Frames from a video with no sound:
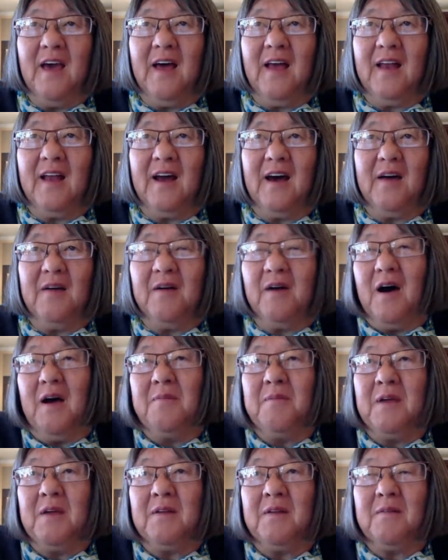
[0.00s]
And
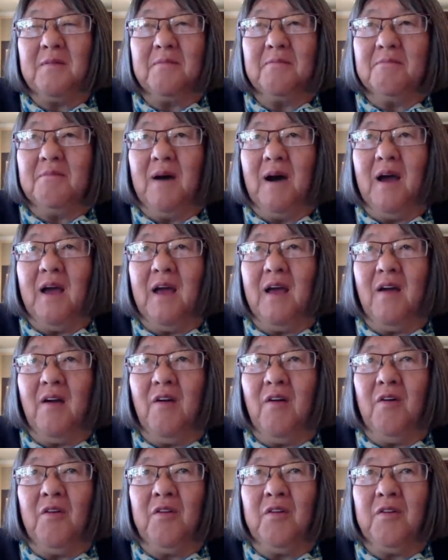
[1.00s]
I mean, my
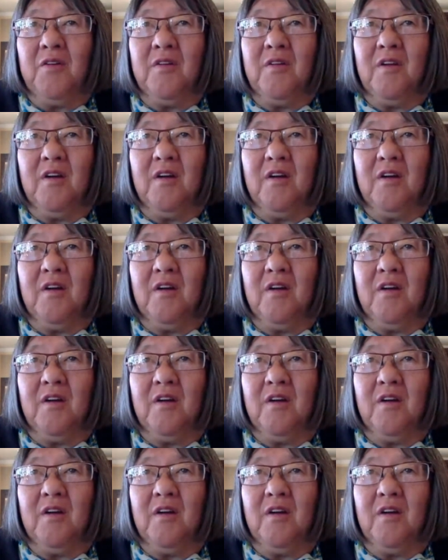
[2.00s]
own